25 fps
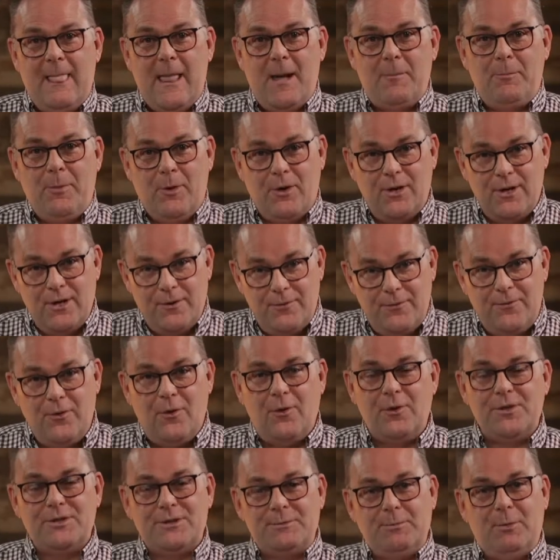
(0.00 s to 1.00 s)
upon a
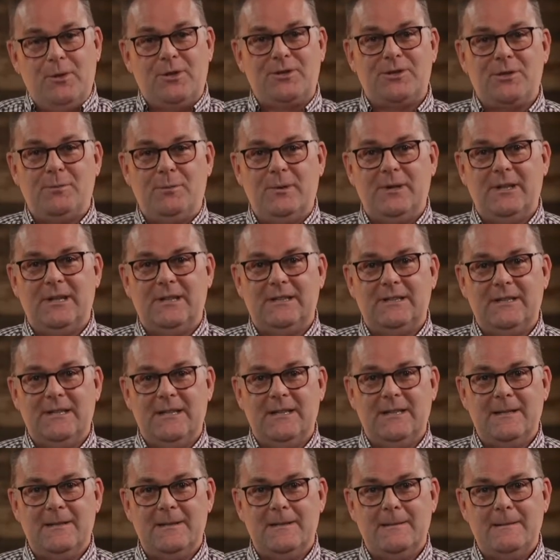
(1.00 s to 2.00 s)
false
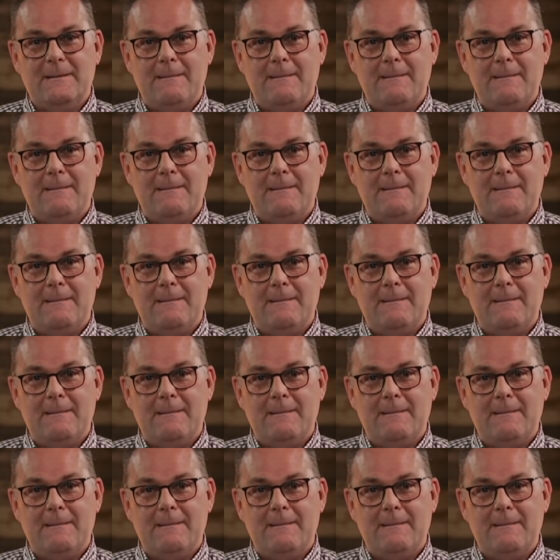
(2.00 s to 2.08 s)
possibility.